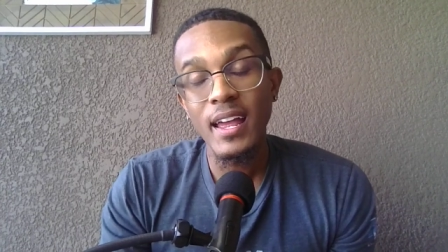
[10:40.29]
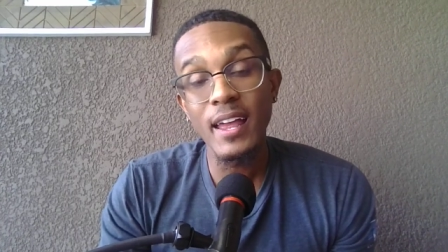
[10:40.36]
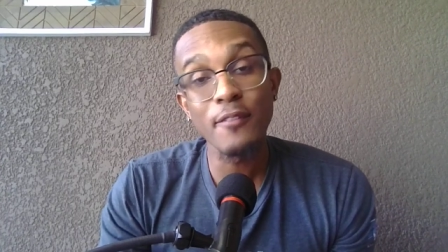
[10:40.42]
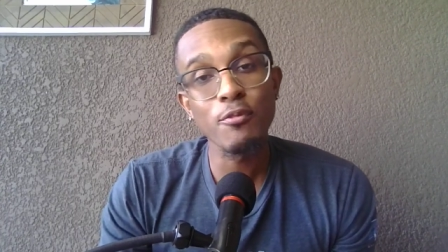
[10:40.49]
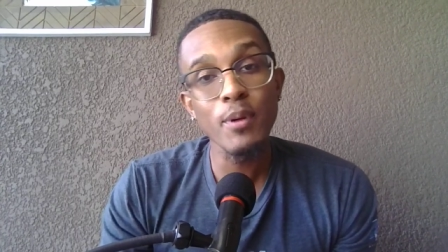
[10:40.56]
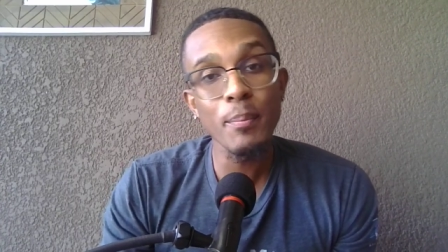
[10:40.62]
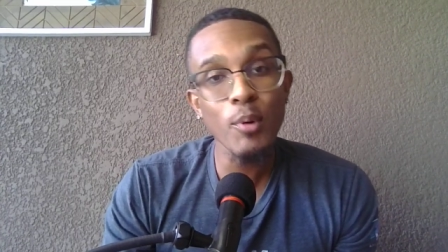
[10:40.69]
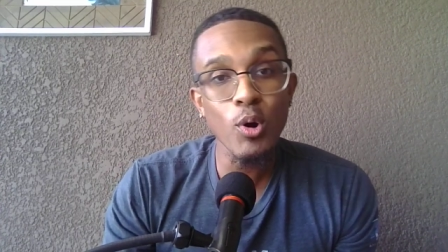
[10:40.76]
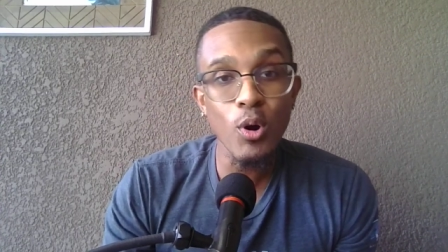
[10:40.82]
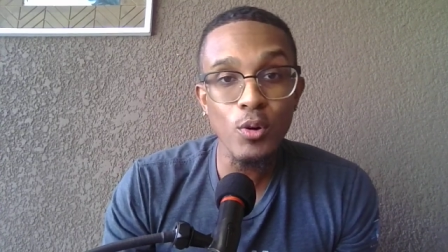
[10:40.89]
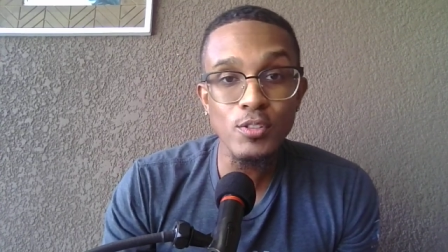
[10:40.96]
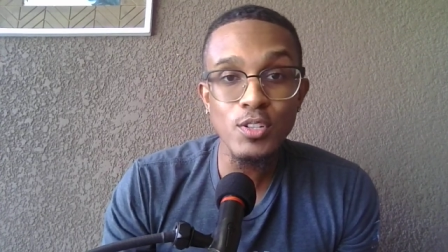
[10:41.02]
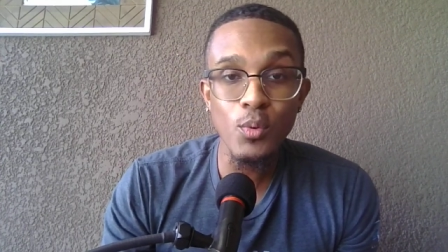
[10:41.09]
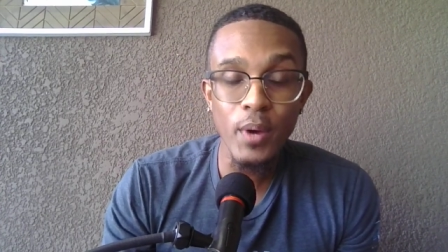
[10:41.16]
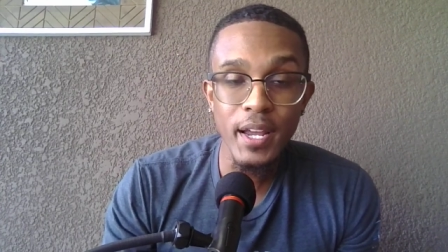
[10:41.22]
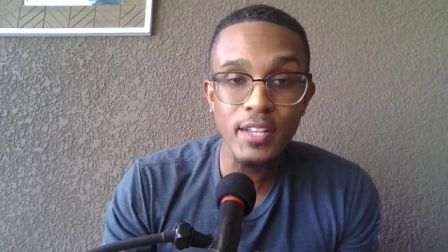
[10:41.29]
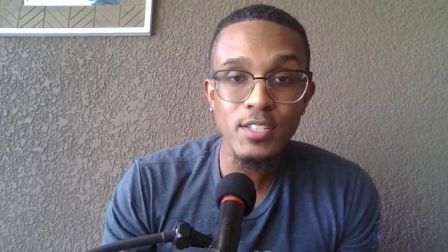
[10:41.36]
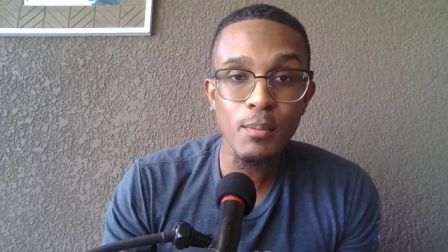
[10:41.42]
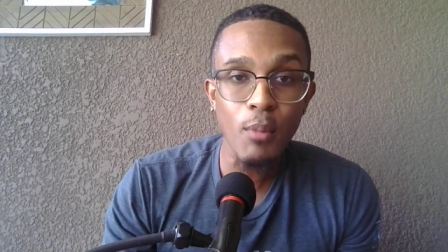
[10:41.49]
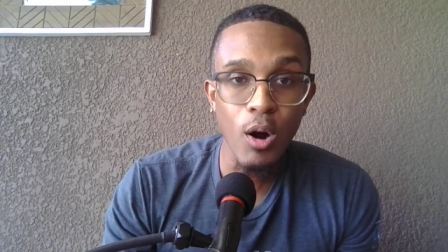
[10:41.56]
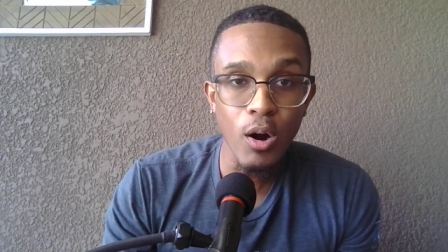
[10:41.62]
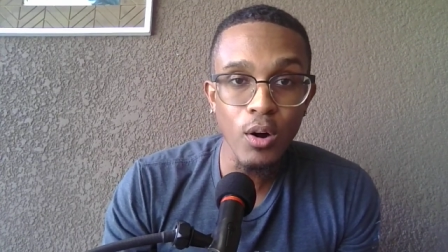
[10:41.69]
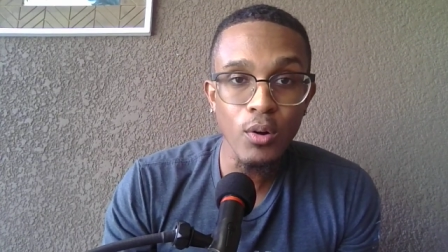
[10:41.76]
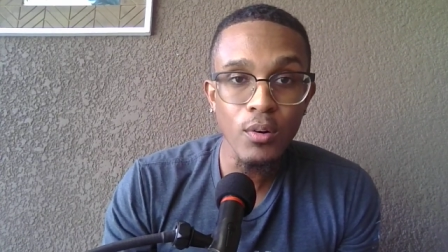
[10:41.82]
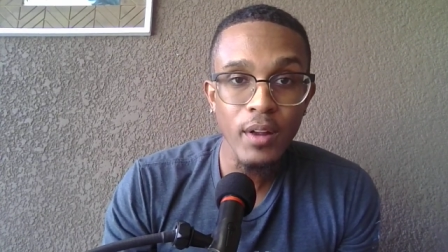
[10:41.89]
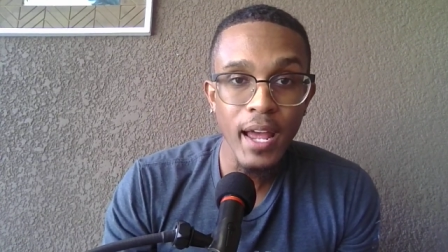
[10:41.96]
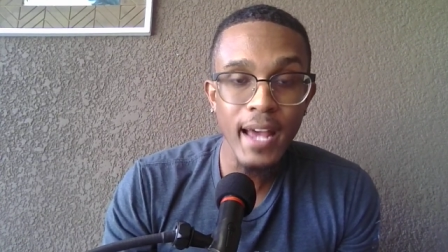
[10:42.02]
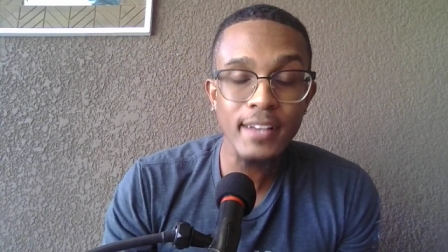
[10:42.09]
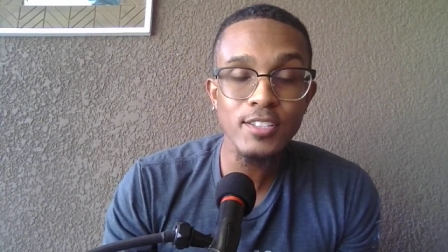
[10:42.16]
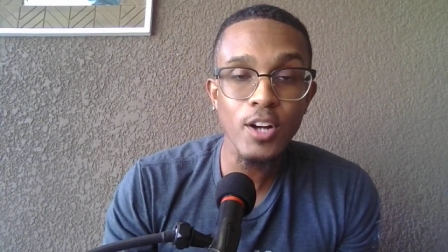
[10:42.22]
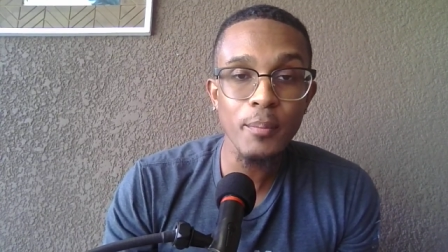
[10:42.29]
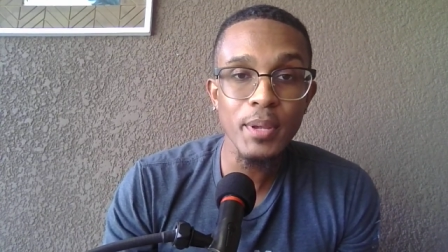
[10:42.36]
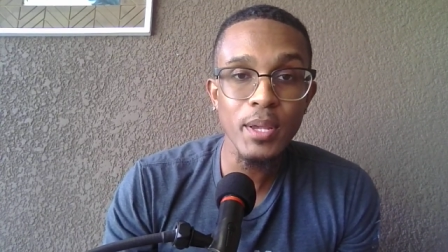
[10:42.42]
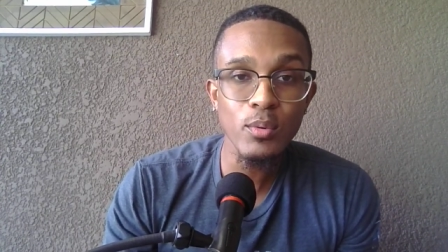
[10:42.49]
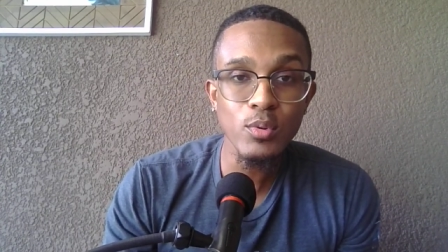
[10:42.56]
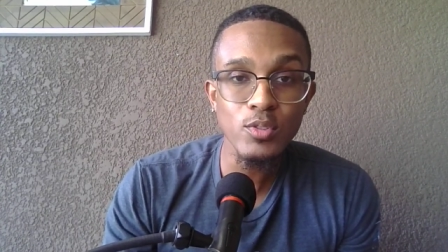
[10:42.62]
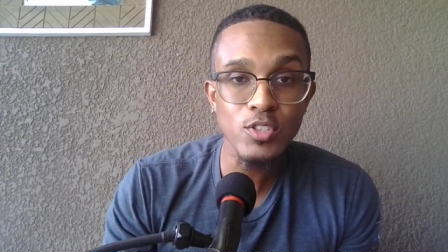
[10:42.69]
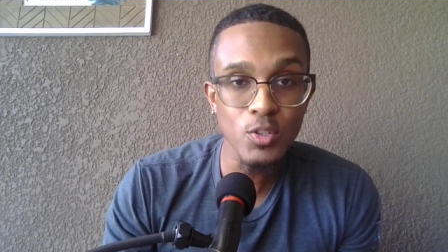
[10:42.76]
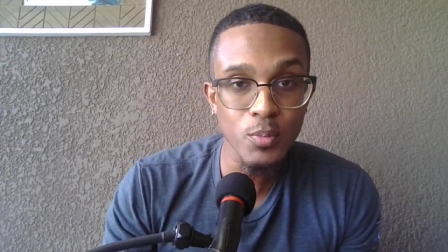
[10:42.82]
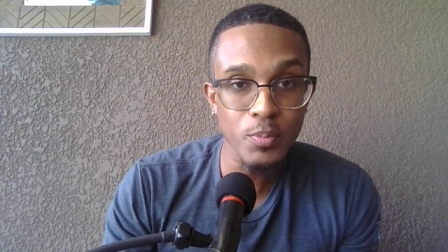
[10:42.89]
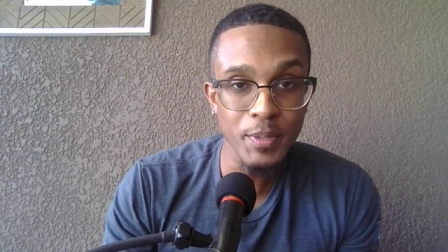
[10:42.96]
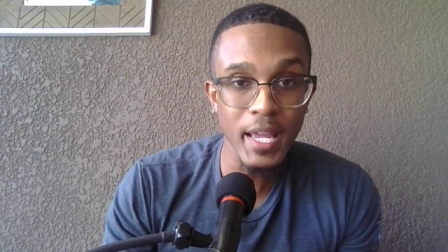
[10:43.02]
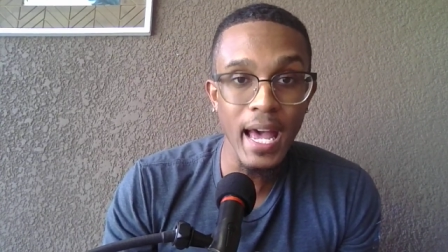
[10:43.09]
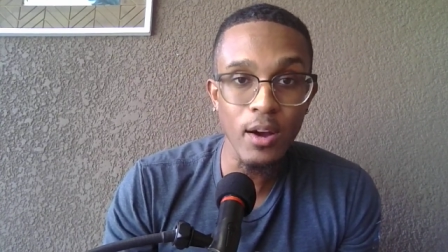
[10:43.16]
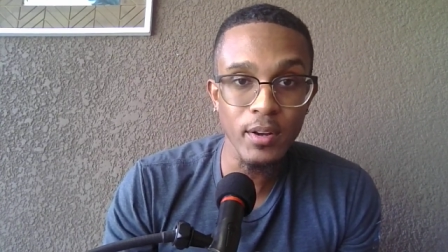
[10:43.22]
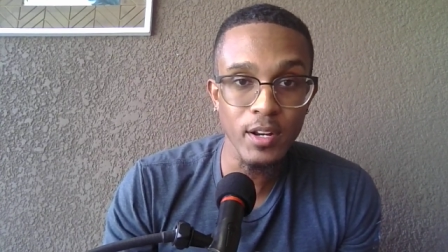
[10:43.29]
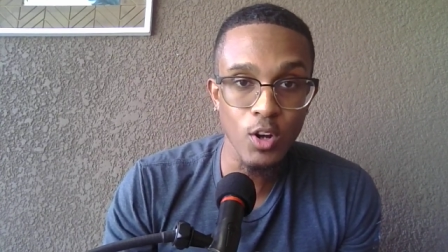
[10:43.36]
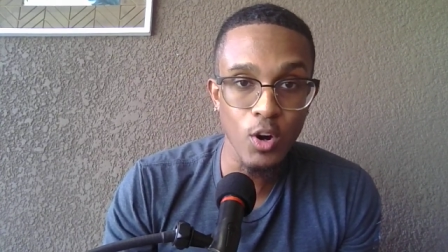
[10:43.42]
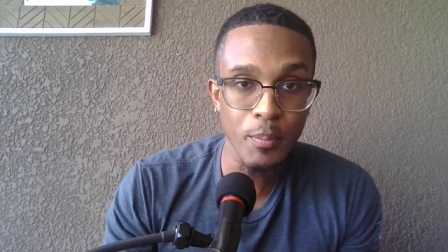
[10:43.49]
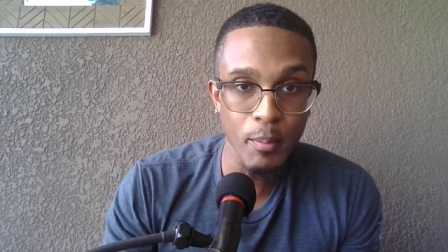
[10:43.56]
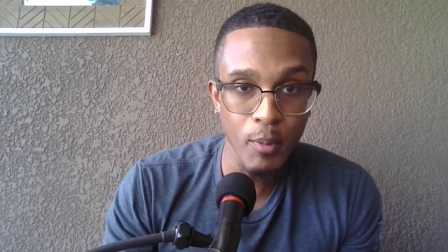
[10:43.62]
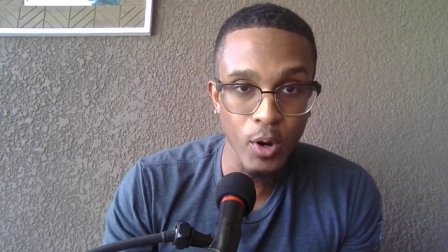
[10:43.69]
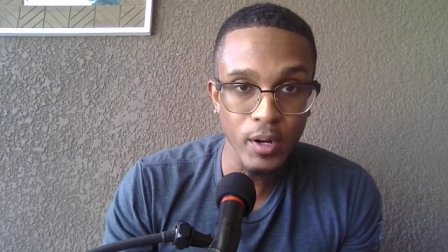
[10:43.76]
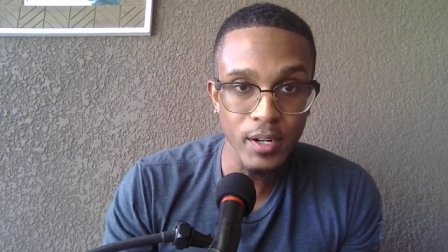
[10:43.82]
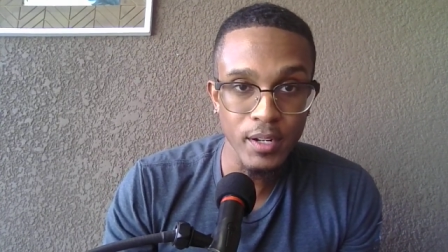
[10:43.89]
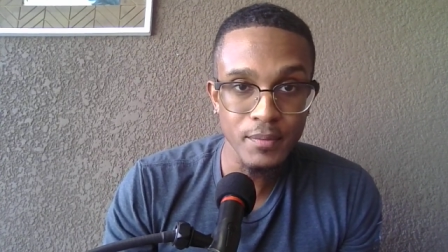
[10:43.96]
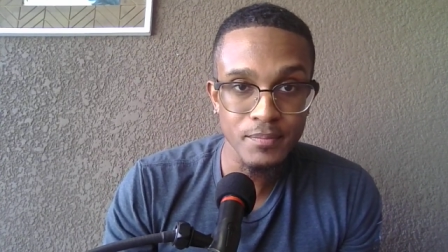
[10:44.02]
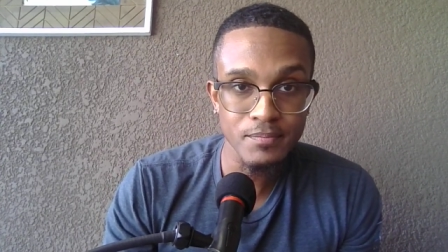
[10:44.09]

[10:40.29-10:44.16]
If Ripple goes away tomorrow, XRP will still be out in the open market.